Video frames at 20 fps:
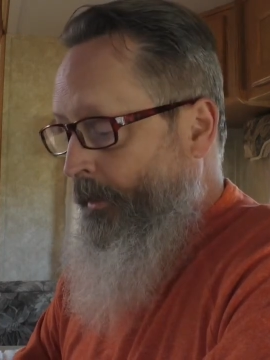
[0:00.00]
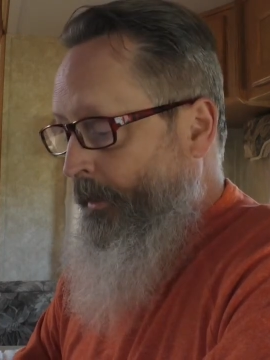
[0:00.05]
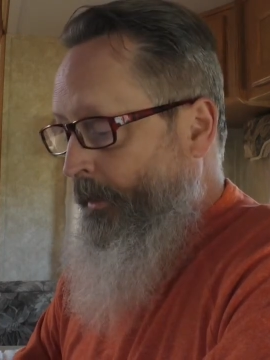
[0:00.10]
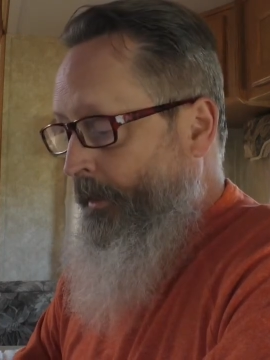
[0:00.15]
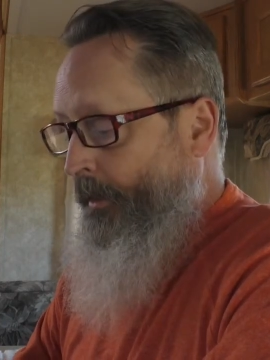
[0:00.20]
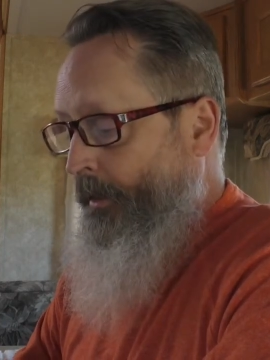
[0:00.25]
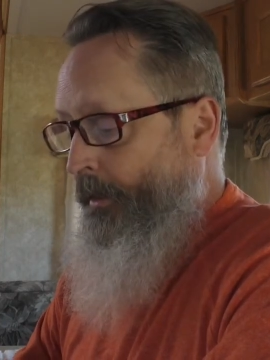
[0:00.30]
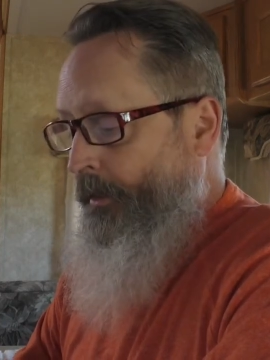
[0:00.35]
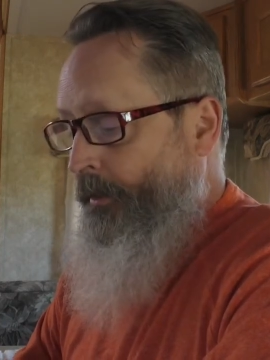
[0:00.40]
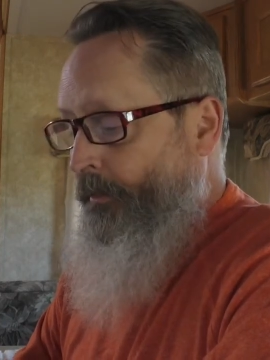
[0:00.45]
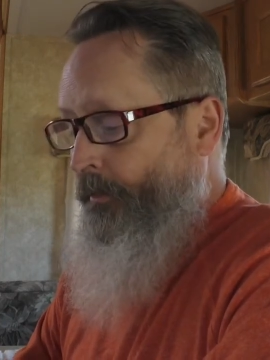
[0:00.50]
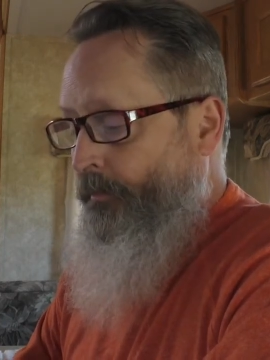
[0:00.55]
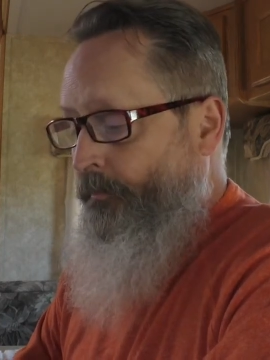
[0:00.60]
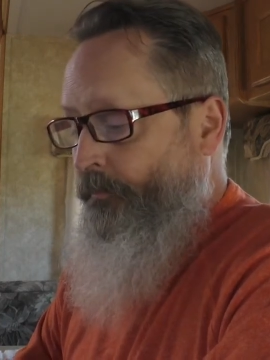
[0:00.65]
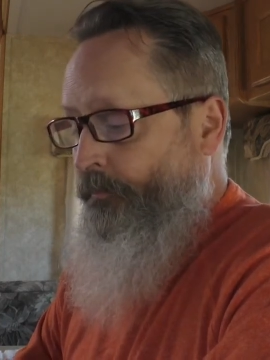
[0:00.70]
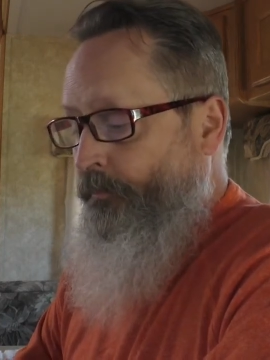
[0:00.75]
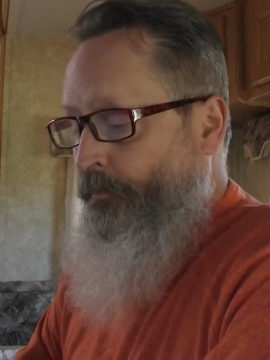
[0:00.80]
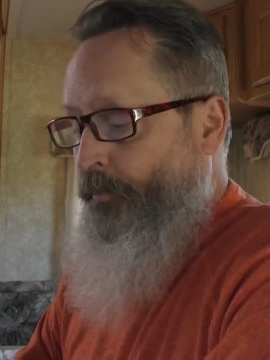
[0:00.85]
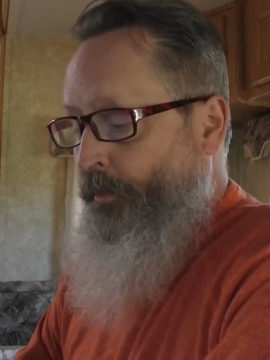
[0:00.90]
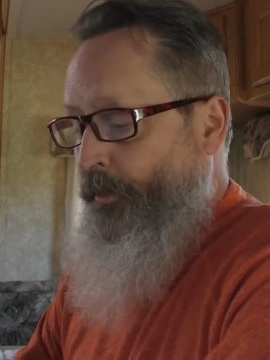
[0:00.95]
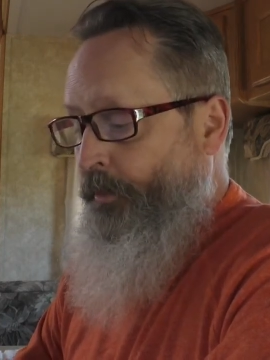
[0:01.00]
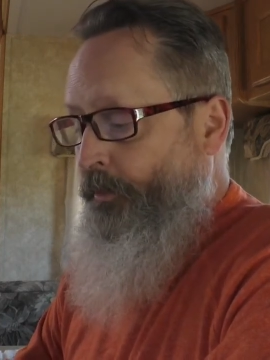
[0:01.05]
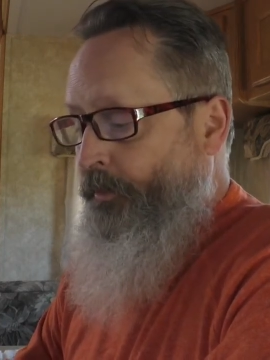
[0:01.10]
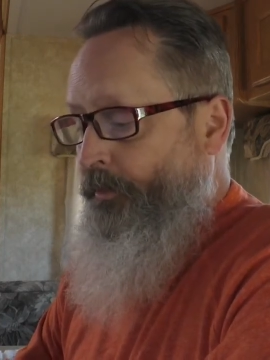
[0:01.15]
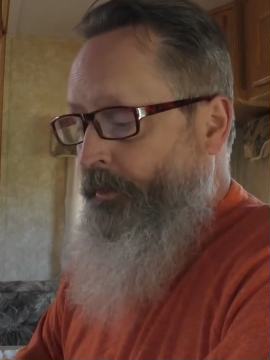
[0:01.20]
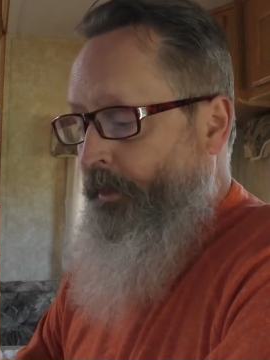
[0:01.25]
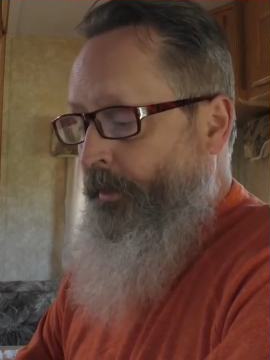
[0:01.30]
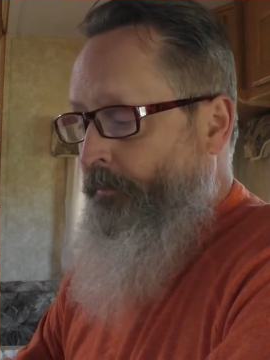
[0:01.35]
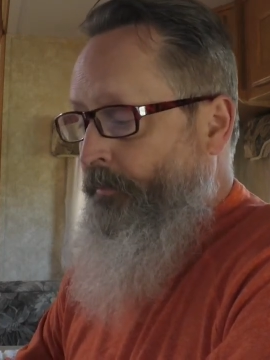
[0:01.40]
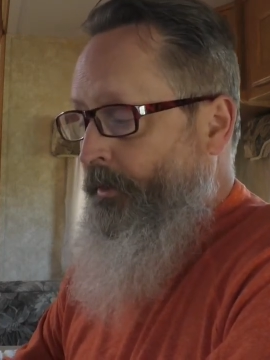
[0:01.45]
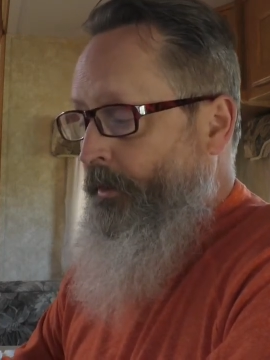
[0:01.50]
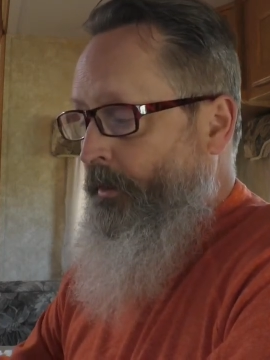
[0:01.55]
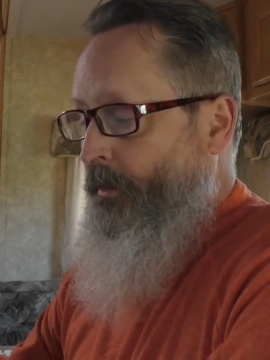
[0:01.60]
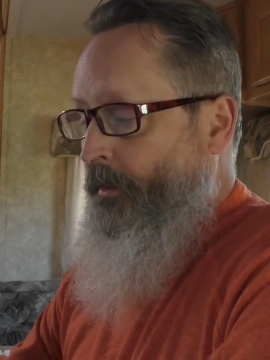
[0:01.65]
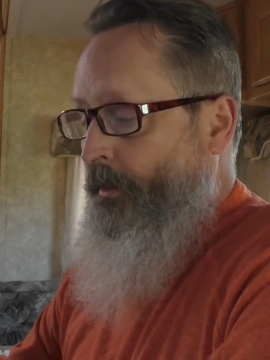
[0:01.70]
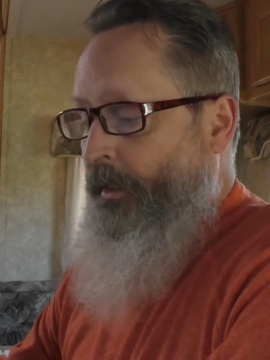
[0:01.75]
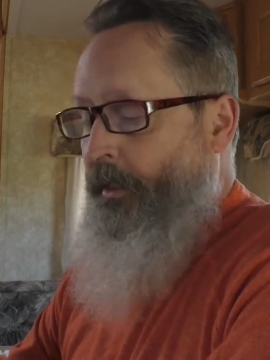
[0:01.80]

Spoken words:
and build up the